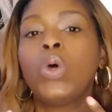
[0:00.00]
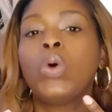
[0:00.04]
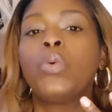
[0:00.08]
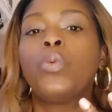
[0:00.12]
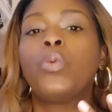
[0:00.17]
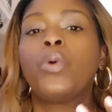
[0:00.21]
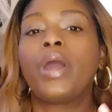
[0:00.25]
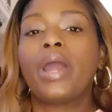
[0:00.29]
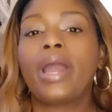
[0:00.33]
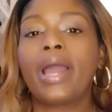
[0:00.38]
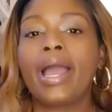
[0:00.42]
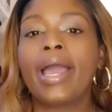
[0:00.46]

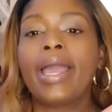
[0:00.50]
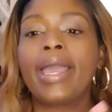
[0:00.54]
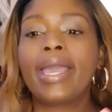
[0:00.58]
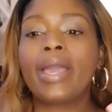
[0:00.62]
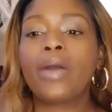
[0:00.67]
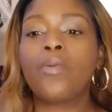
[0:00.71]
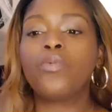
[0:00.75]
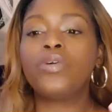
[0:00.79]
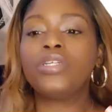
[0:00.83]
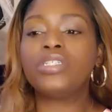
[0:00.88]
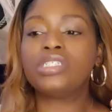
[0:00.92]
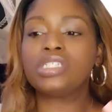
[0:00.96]
Where I
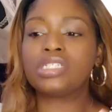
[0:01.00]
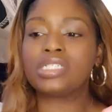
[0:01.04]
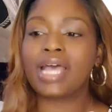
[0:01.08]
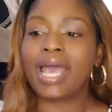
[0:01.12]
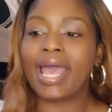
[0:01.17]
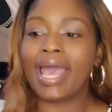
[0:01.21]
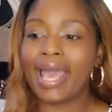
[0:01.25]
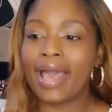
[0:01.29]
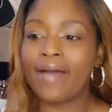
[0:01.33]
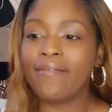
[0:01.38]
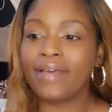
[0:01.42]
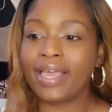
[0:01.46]
am, we just
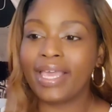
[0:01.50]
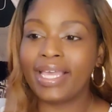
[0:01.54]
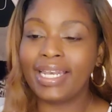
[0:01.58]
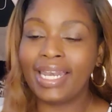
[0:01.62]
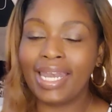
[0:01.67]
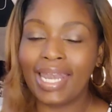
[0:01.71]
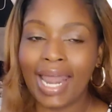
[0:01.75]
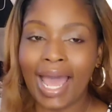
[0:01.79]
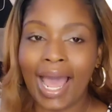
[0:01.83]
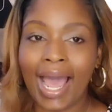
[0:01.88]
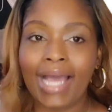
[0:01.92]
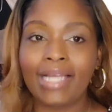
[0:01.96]
have a
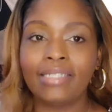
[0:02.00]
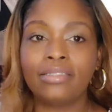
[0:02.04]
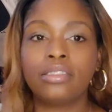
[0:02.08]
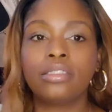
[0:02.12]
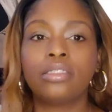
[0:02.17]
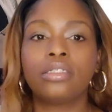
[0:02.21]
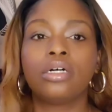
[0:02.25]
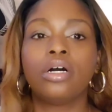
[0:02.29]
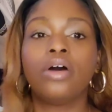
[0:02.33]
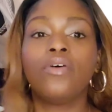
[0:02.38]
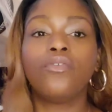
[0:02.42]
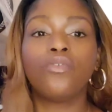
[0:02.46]
lot
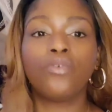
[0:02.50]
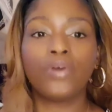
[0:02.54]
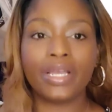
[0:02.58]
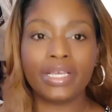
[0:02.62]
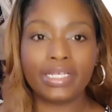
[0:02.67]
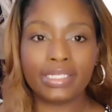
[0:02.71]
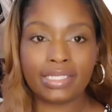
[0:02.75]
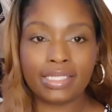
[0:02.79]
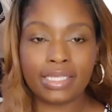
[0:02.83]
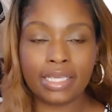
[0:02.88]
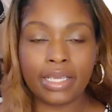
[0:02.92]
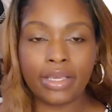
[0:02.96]
of
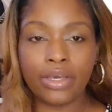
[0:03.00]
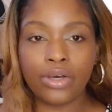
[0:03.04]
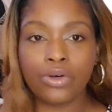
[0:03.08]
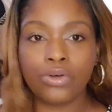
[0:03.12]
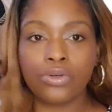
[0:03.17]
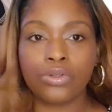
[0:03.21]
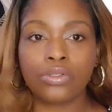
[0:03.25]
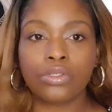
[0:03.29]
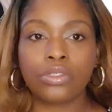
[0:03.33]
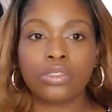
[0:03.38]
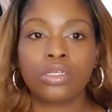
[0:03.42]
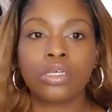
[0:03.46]
red
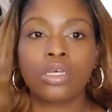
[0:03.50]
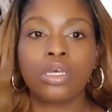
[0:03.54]
cells.